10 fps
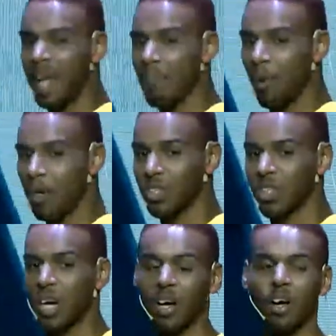game
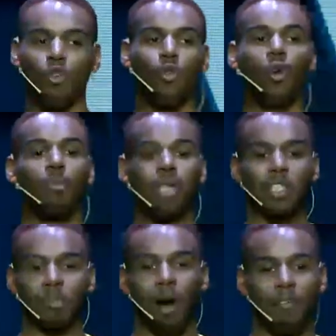monster
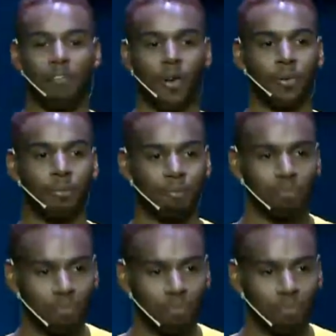Realme smartphone.